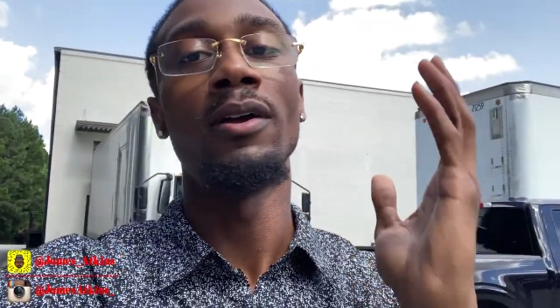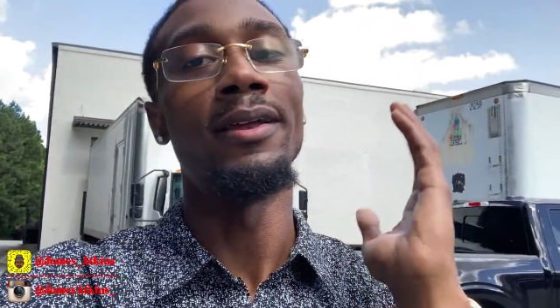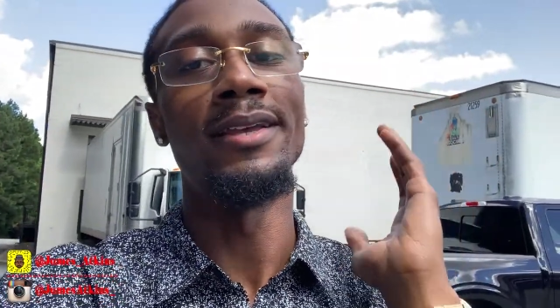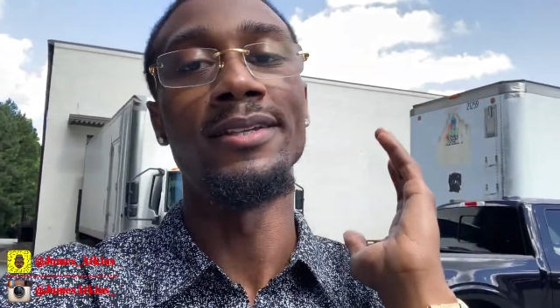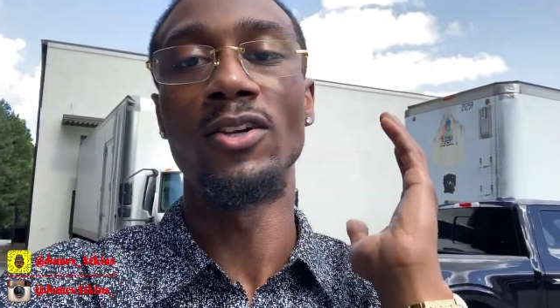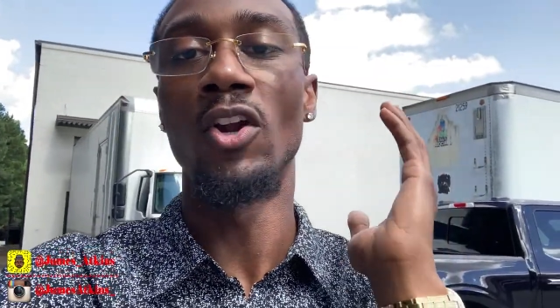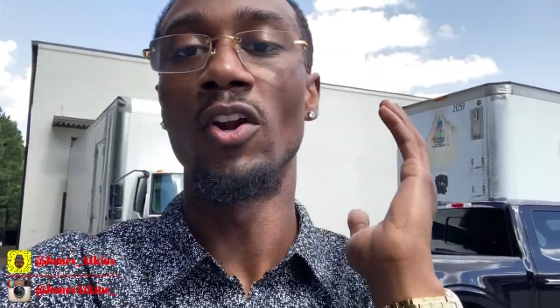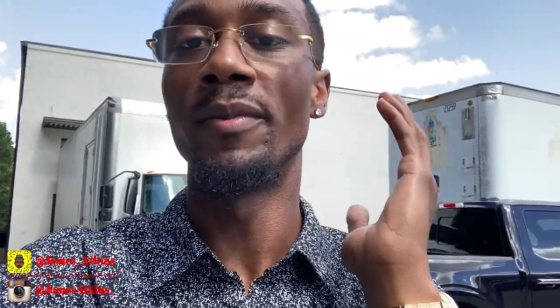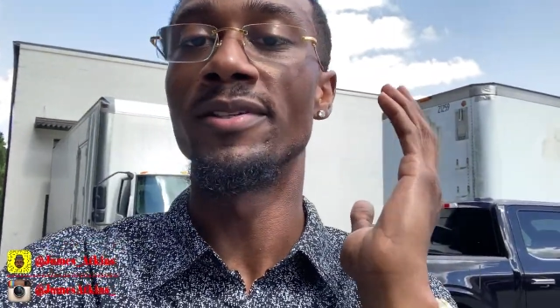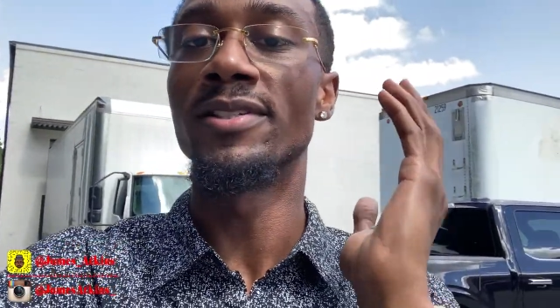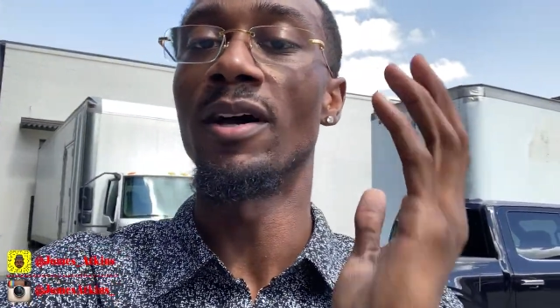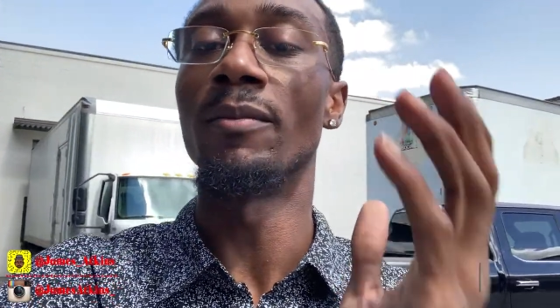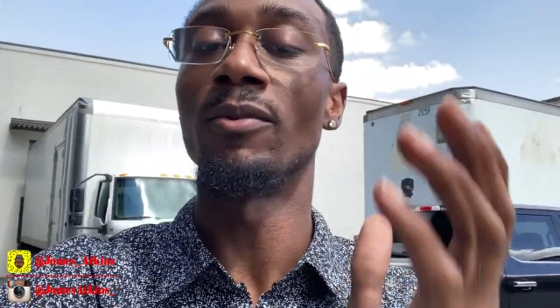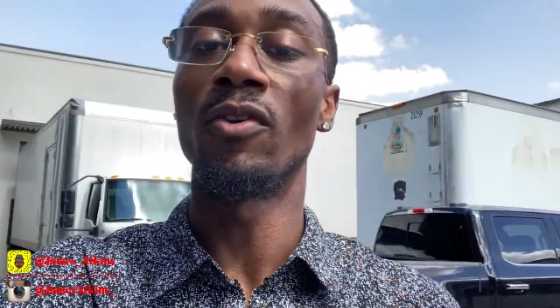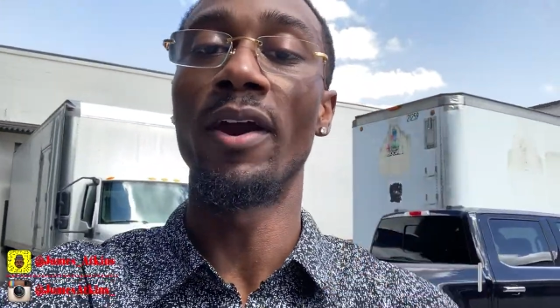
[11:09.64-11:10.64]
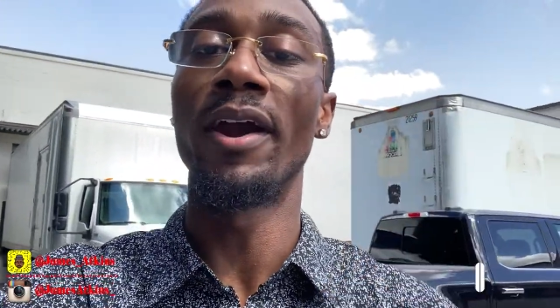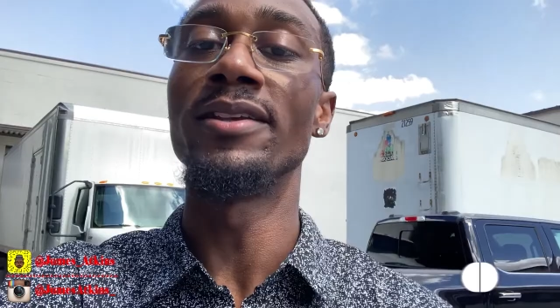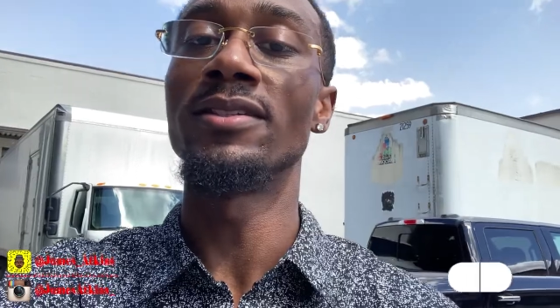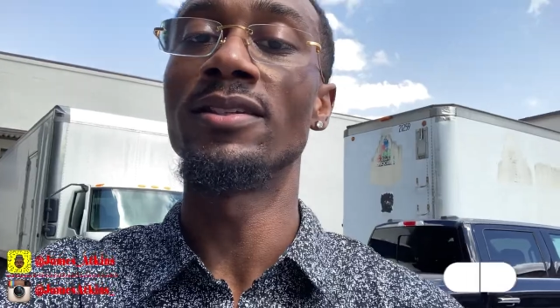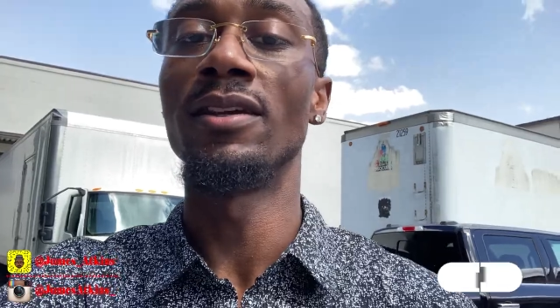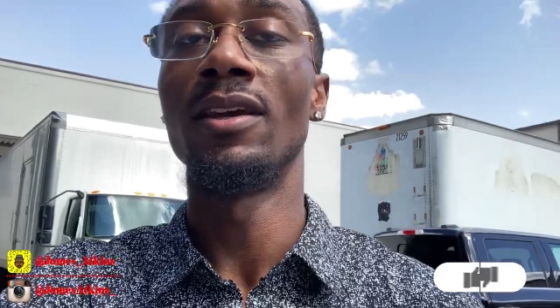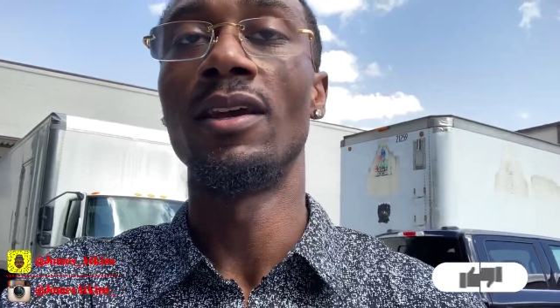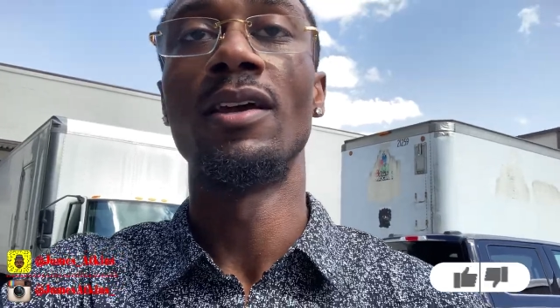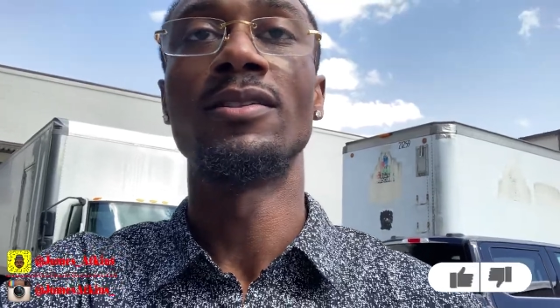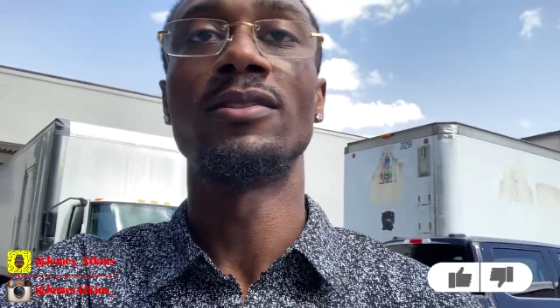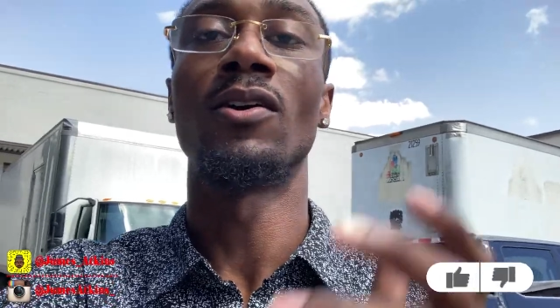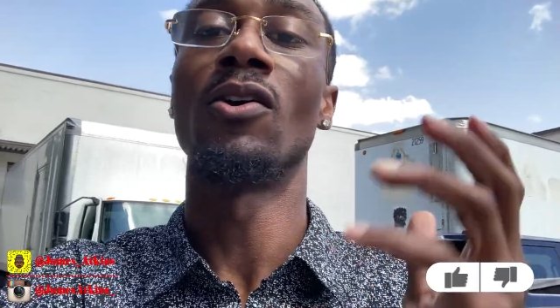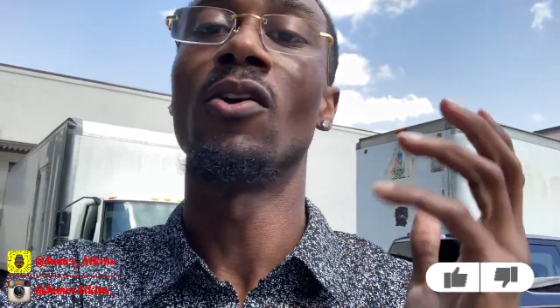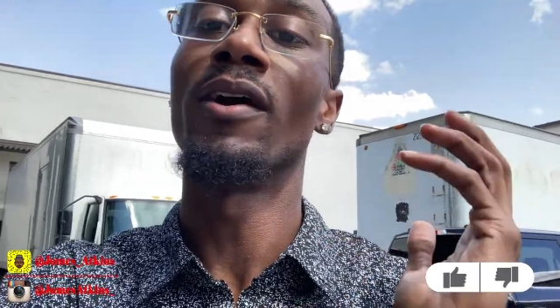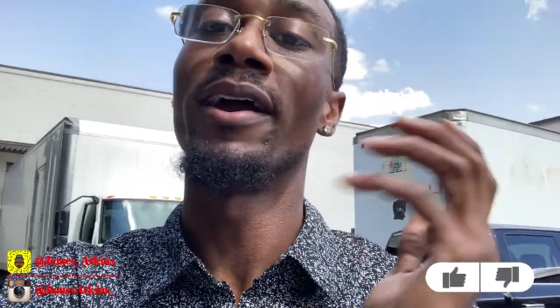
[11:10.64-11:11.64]
it's gonna be something crazy. So
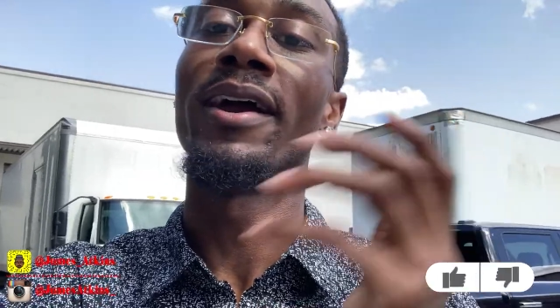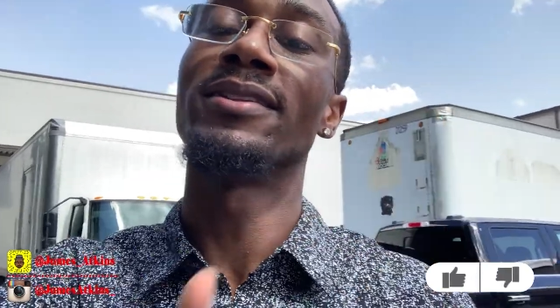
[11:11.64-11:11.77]
go ahead